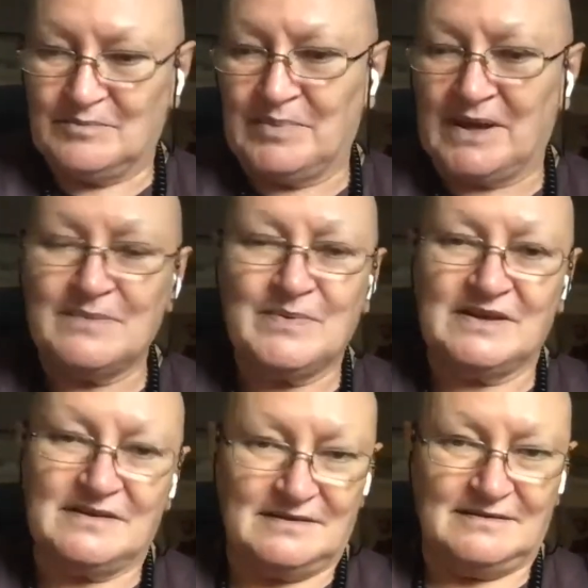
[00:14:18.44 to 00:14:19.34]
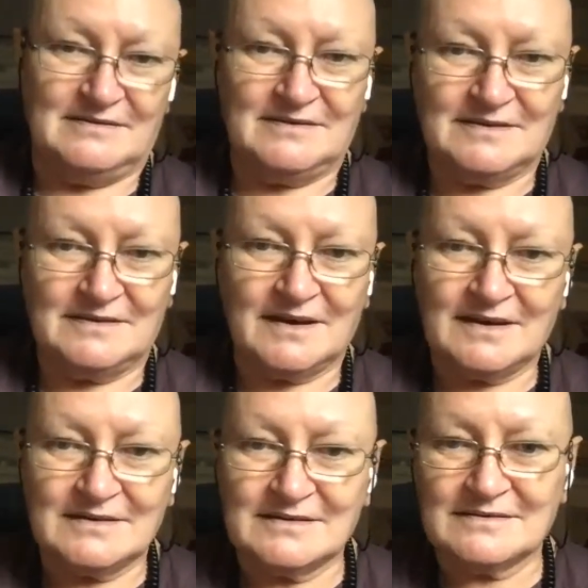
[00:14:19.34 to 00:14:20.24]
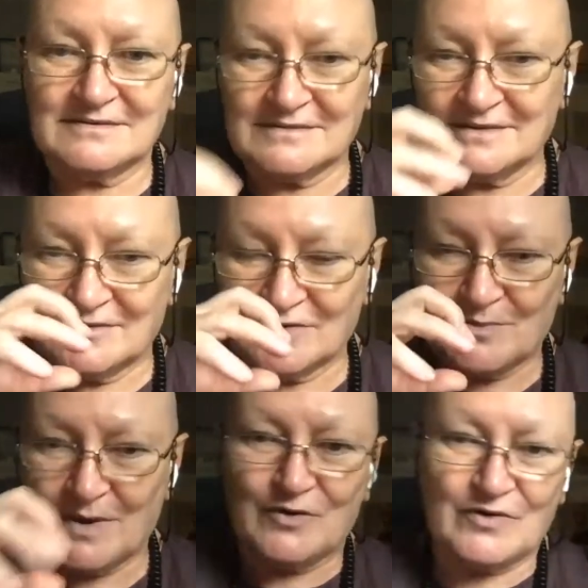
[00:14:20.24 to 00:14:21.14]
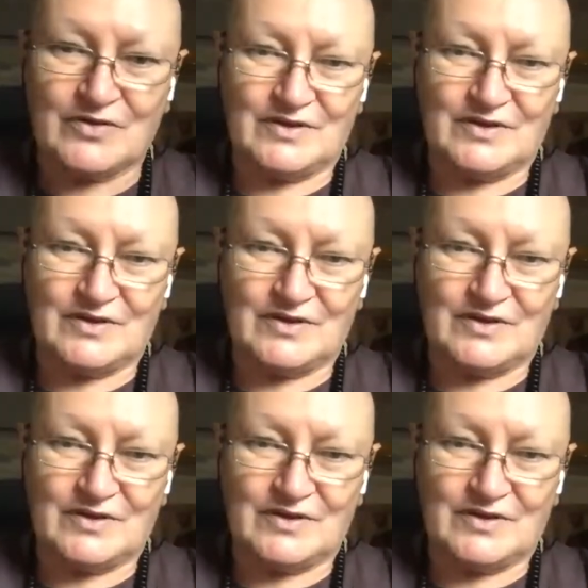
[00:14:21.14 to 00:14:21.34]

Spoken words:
baby tiger in her mouth